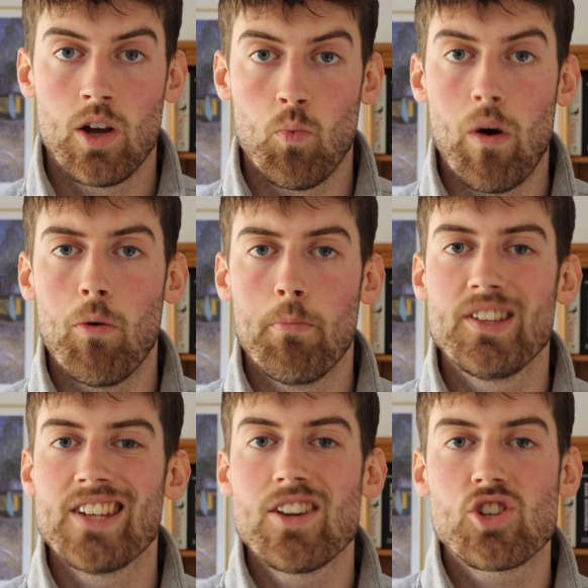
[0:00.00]
Well,
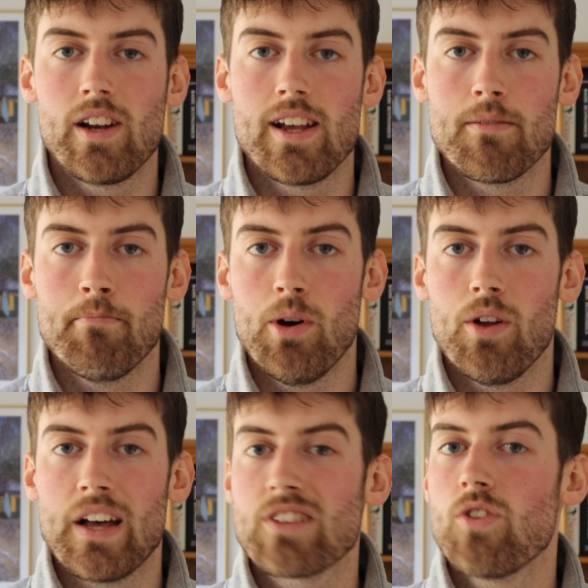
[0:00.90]
potentially, but
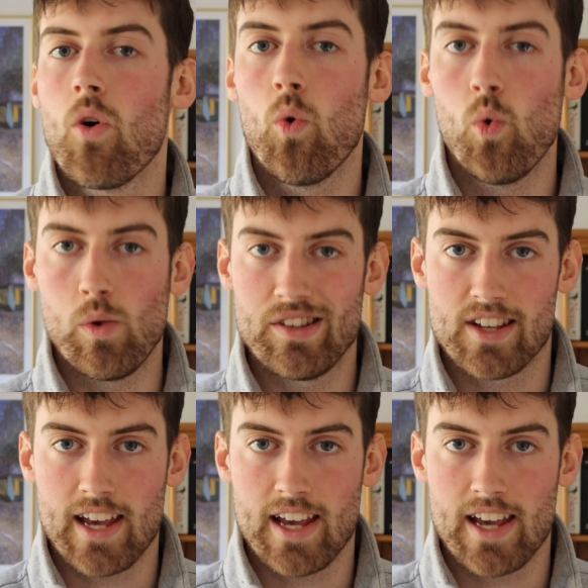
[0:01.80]
that's not always the